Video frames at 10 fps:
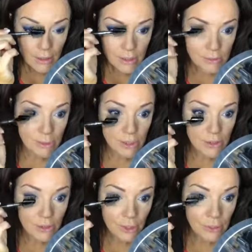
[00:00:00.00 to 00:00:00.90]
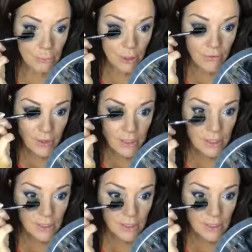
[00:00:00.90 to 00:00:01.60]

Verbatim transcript: just make sure they're perfect.